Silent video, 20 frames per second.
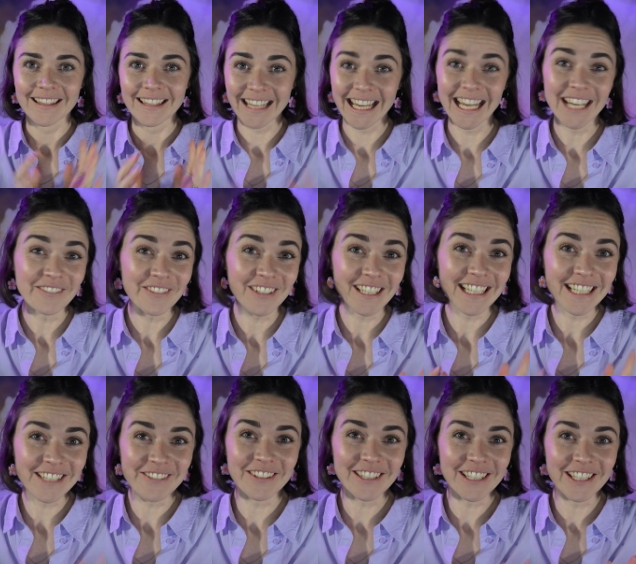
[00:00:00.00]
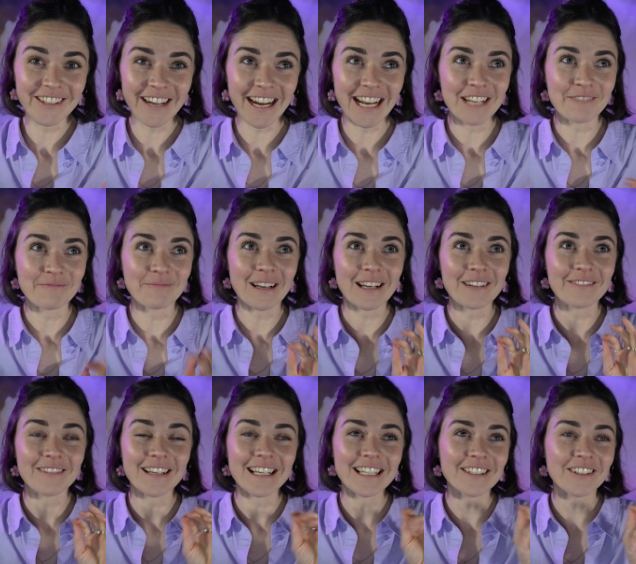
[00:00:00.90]
Canva is really great,
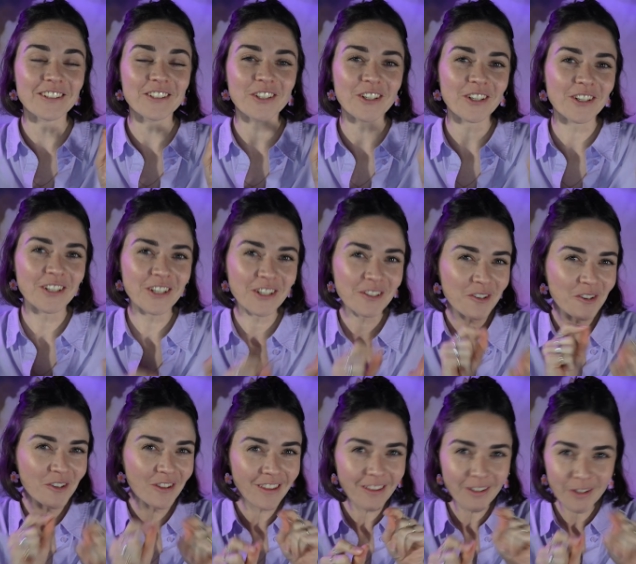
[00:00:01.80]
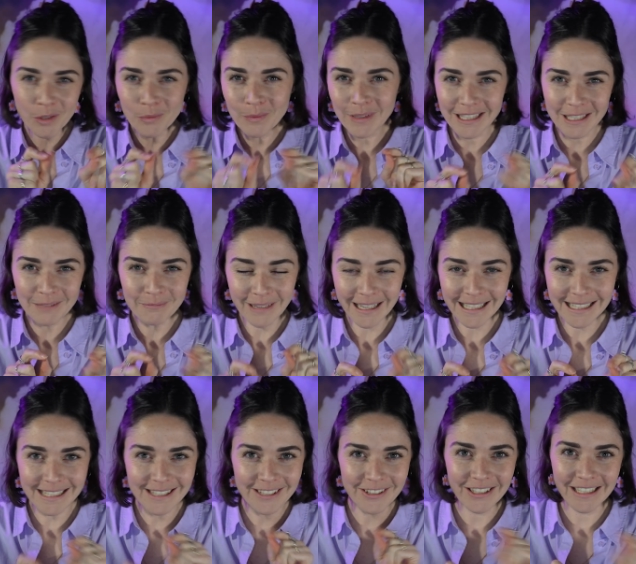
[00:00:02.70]
but when you don't know all the little bits and
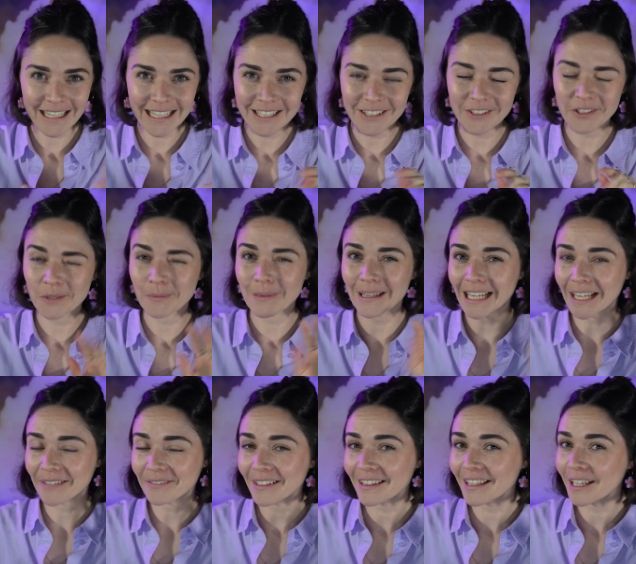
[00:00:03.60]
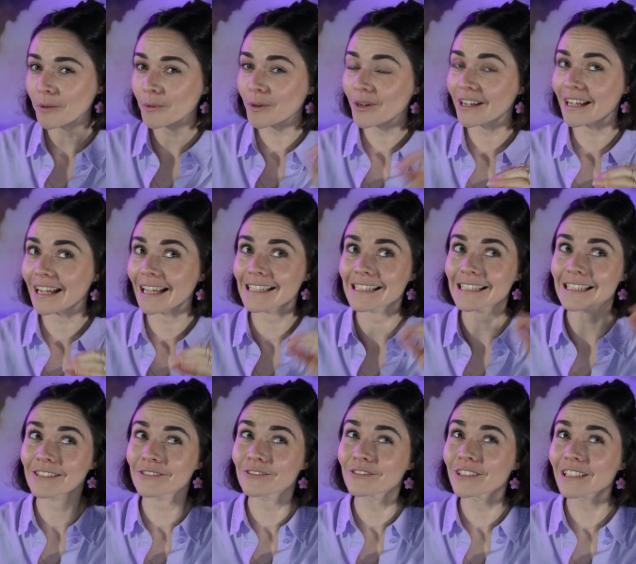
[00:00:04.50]
pieces that you need to know to make everything work as
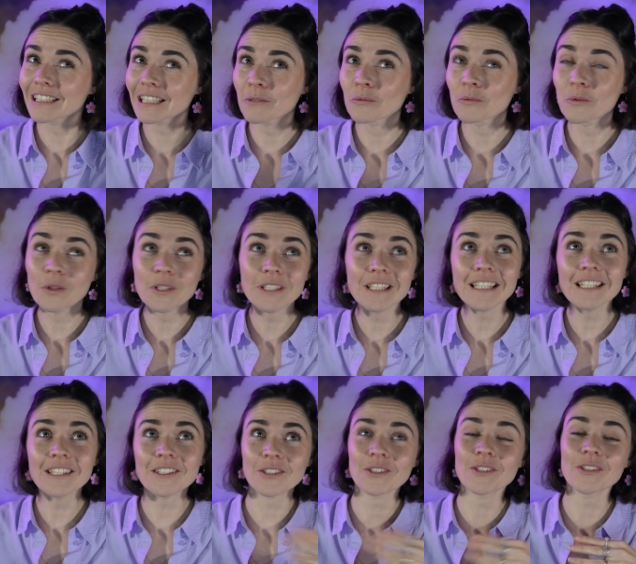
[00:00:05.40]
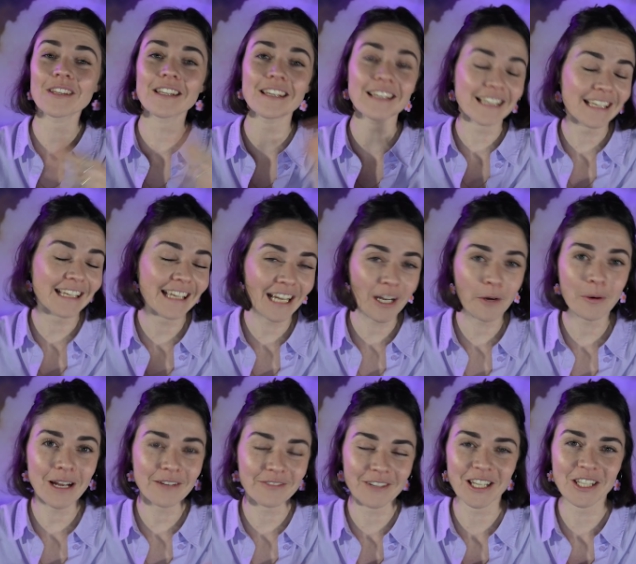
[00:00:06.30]
you really want it to, then it can get
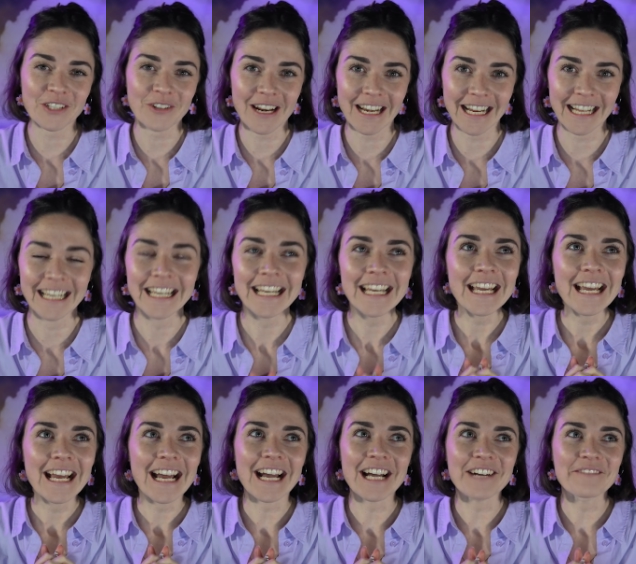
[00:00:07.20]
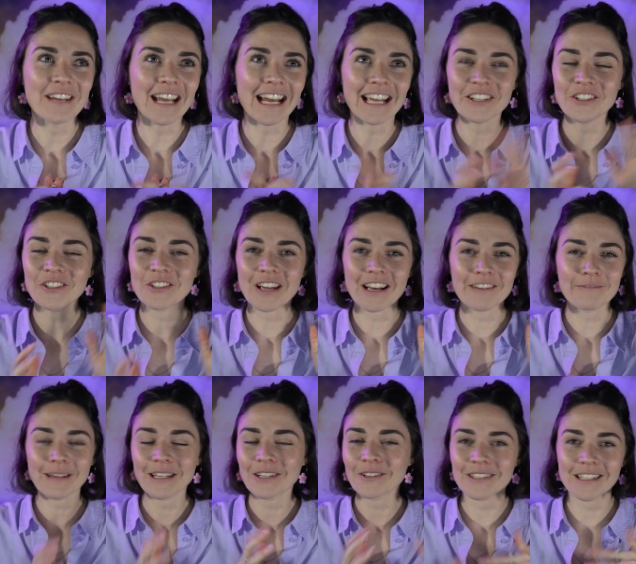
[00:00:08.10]
quite frustrating.
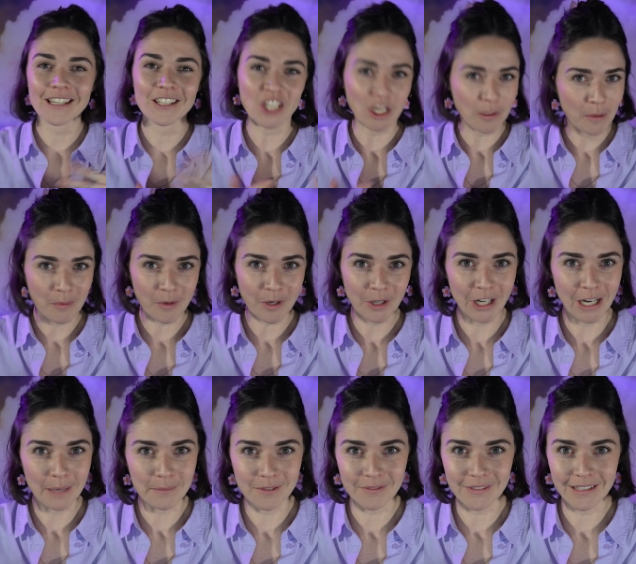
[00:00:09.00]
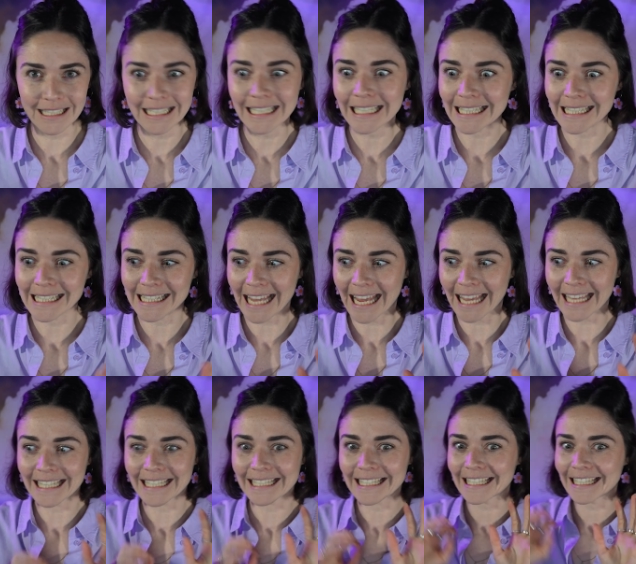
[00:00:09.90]
I've been using Adobe programs for years,
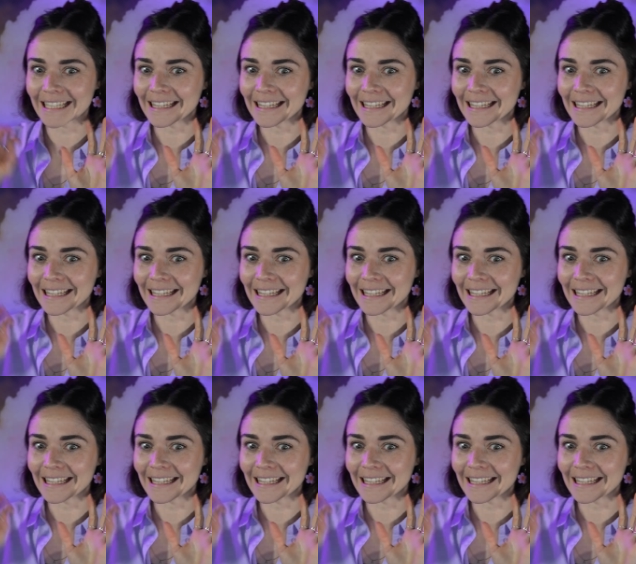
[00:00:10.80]
and